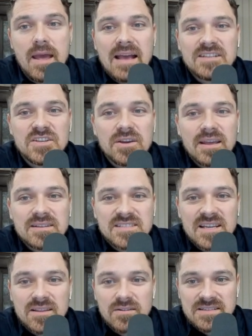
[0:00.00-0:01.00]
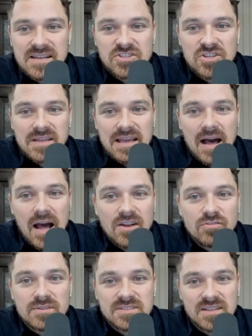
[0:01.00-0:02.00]
As you can see, there's literally
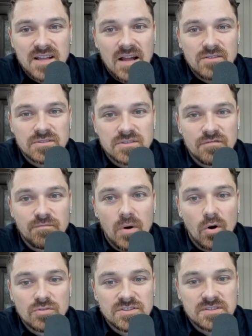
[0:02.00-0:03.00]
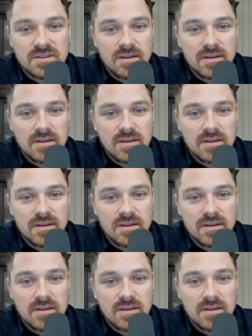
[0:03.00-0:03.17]
hundreds and hundreds of posts